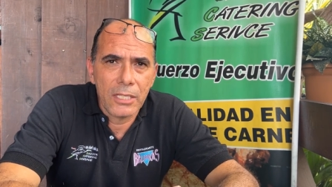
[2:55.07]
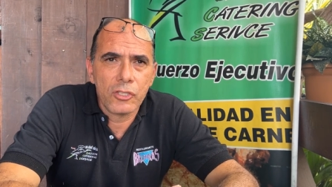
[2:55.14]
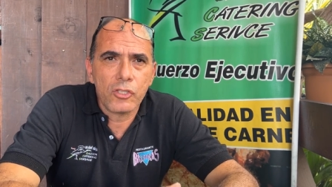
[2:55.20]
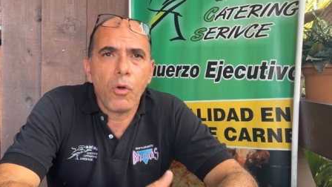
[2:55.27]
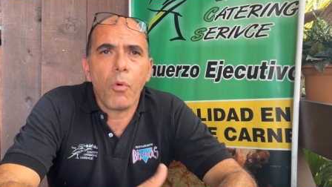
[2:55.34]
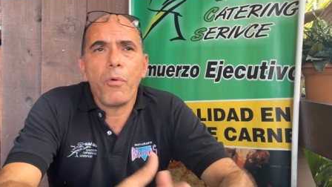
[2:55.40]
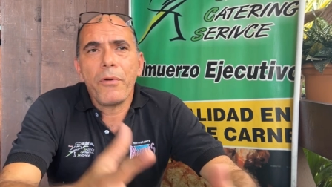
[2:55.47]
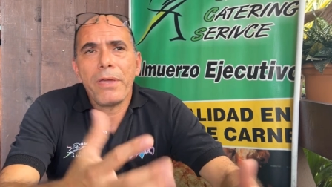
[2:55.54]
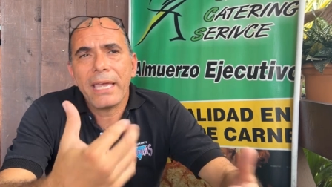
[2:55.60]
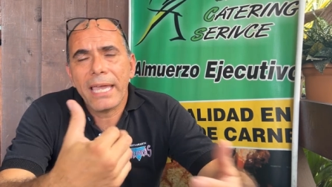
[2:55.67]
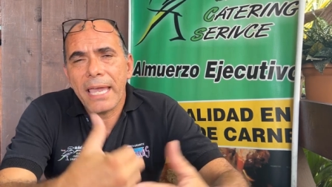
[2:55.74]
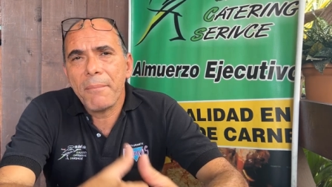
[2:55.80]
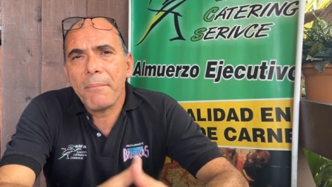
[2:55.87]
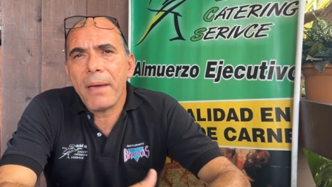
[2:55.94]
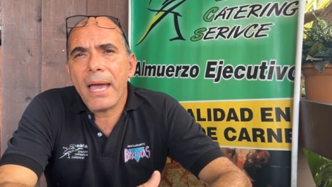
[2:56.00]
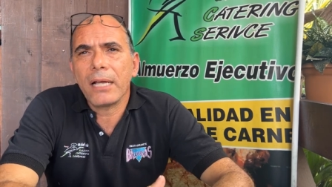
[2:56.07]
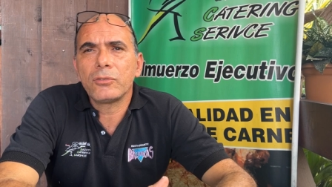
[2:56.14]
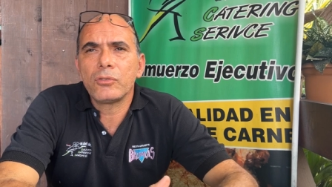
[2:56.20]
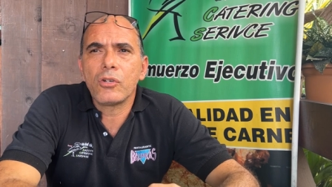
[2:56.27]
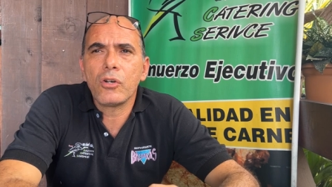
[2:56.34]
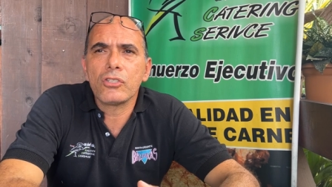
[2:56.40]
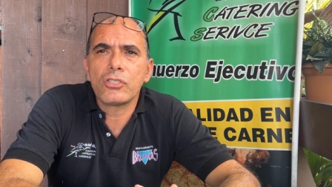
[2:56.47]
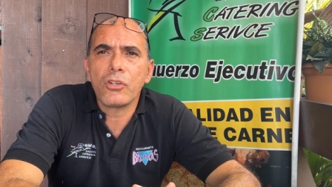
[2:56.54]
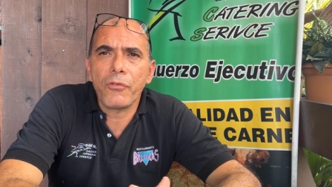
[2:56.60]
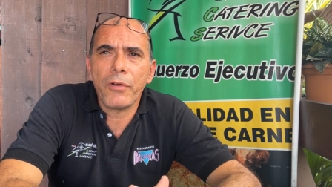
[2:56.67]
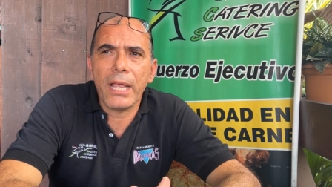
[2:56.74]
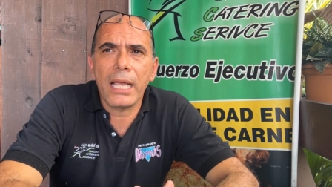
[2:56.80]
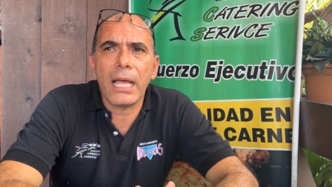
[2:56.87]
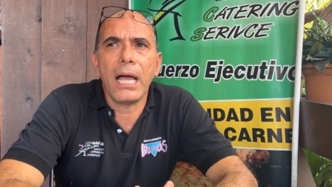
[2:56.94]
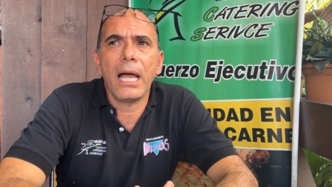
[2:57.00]
So when we came back to Costa
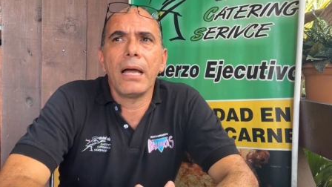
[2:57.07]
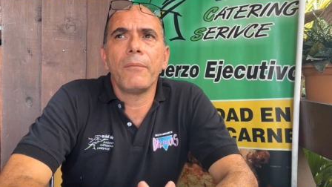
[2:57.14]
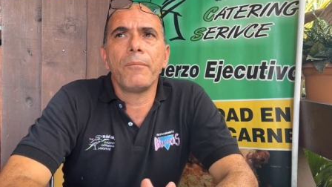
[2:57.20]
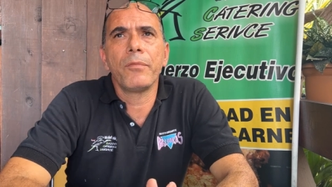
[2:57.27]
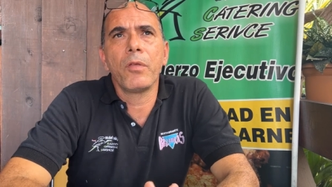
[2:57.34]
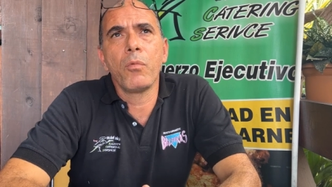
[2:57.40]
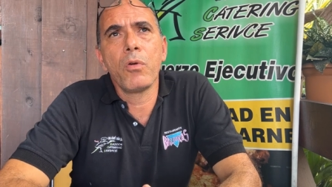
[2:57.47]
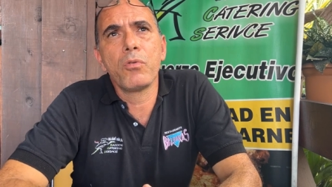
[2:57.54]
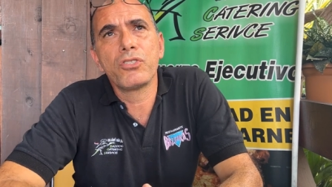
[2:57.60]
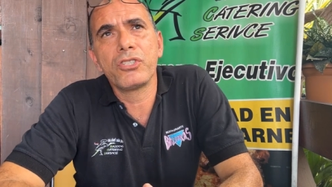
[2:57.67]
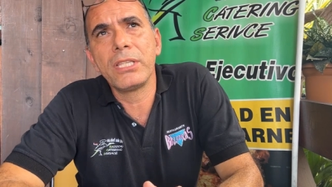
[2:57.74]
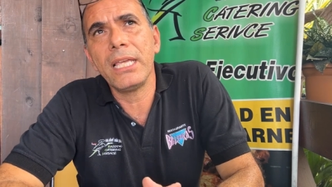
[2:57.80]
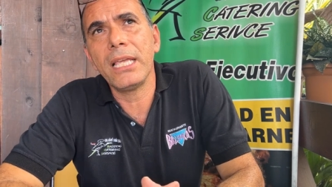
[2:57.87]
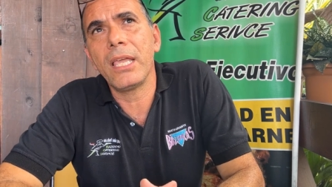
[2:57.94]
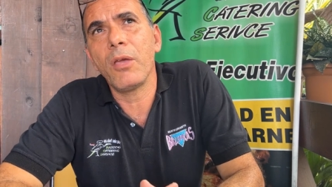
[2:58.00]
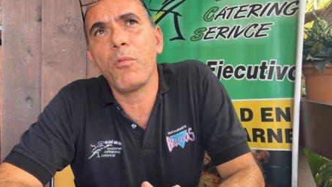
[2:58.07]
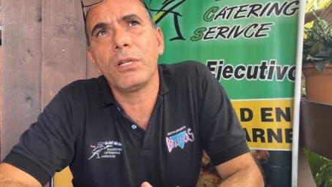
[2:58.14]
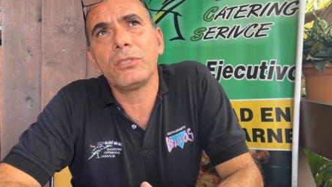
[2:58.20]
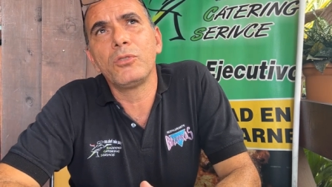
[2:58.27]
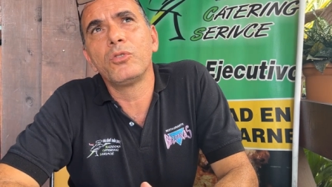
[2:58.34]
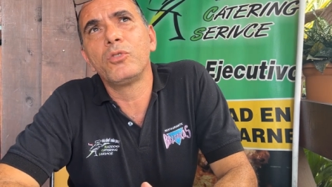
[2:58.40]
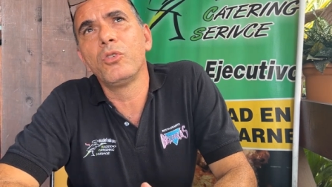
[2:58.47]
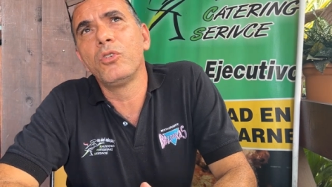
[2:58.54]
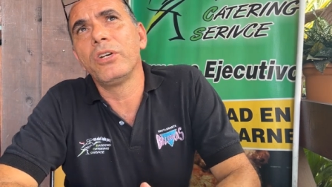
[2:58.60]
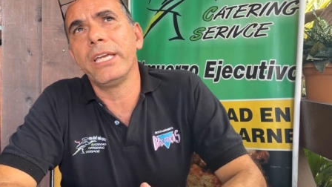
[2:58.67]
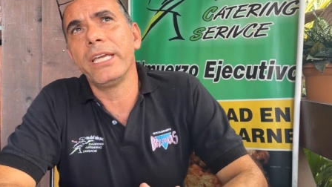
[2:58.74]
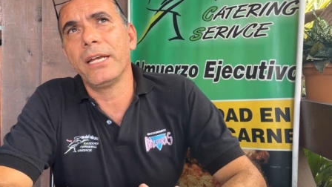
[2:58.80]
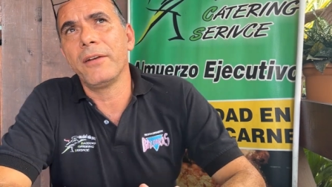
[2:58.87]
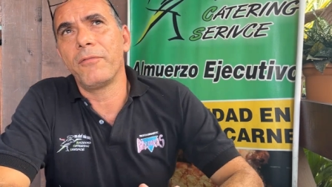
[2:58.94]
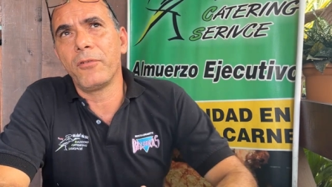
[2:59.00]
Rica, we was thinking what to do
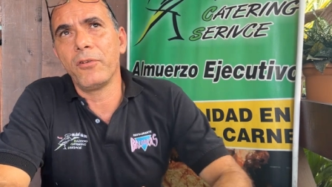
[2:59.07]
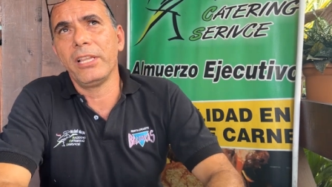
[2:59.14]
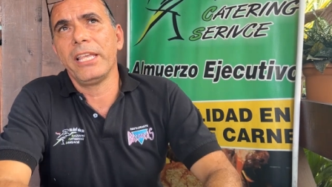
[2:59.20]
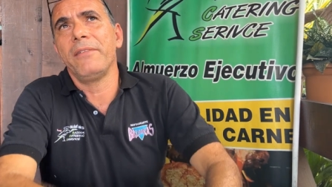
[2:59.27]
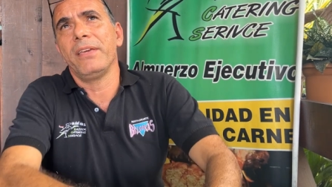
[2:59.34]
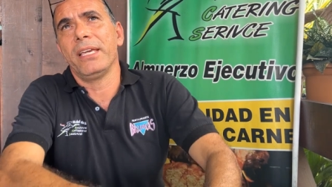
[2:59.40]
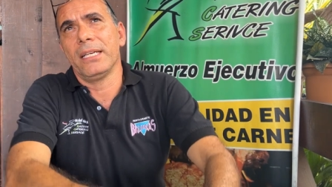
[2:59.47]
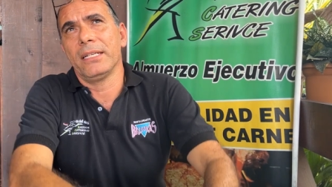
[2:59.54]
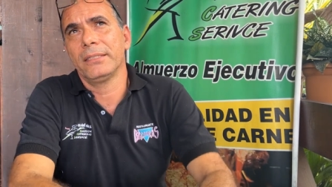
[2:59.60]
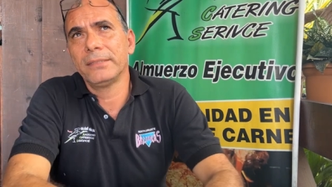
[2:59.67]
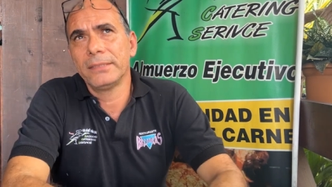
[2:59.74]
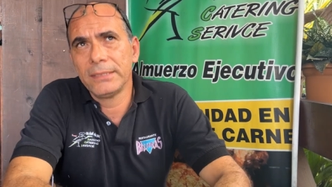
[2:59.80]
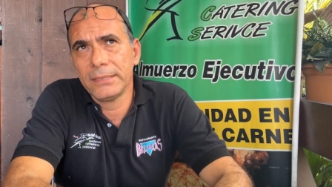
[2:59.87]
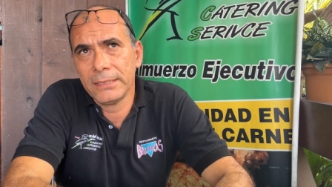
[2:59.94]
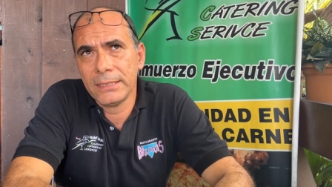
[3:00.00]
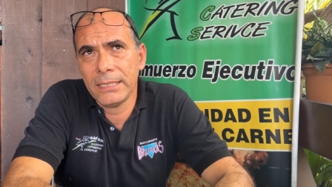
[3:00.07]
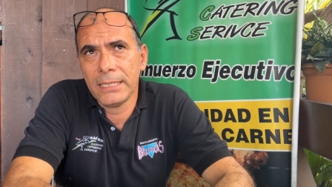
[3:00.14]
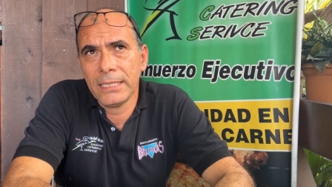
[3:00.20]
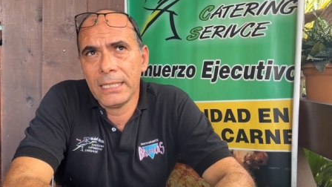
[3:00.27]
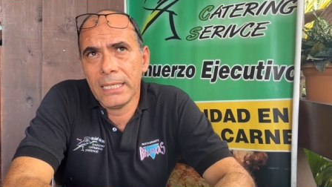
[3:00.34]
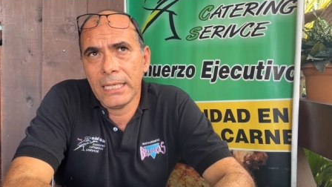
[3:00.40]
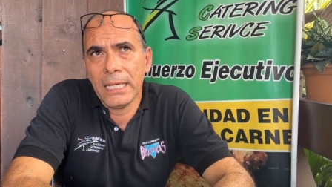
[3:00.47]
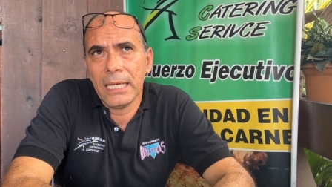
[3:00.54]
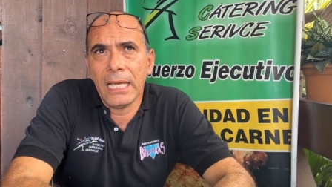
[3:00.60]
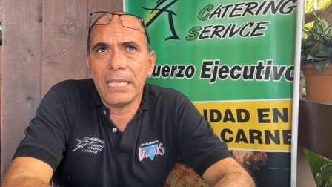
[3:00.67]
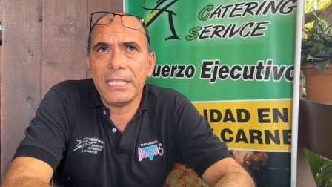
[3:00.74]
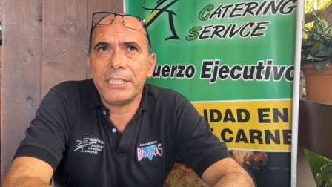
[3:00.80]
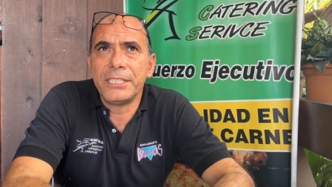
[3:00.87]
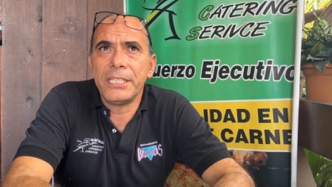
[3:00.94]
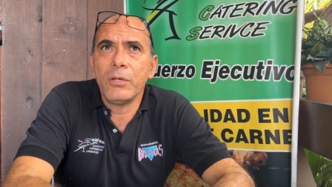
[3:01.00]
here for living.
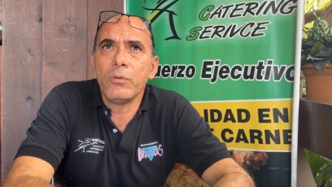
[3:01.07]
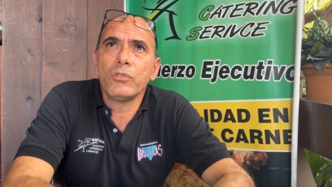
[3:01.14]
And she